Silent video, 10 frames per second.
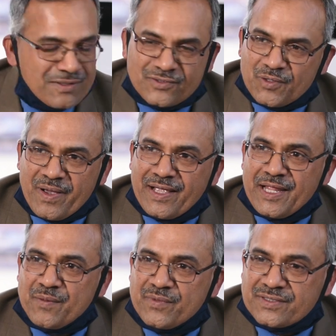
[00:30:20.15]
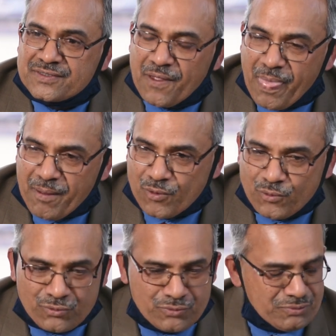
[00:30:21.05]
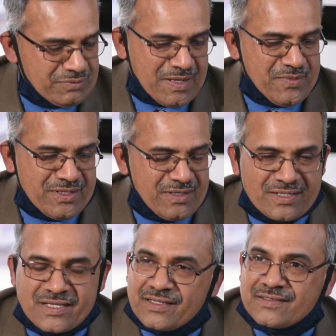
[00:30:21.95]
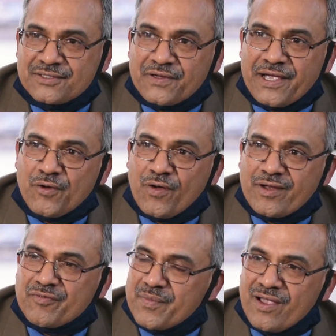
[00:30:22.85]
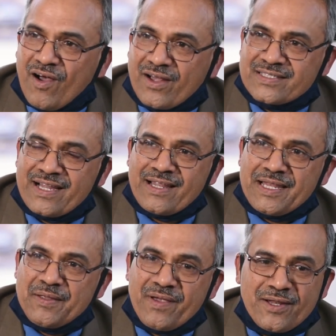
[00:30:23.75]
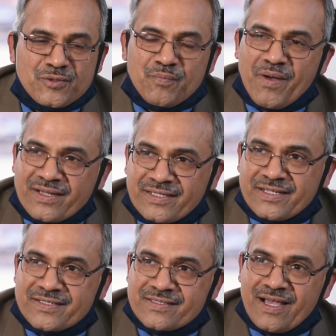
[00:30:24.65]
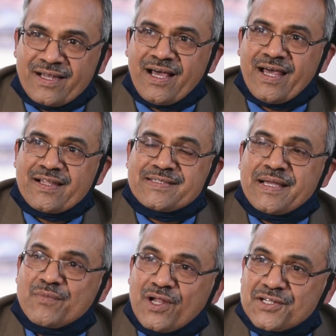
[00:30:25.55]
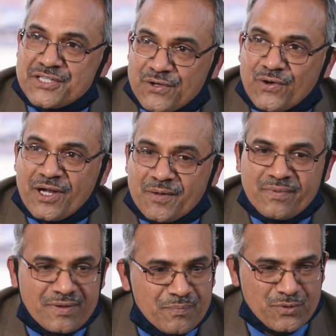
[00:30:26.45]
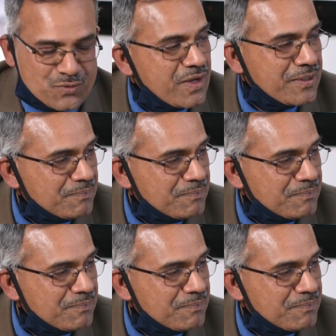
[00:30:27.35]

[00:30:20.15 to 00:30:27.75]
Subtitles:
So my name is Guru. I mean, it's easy to get hold of me, or send an email to partners@rsm.co.botswana.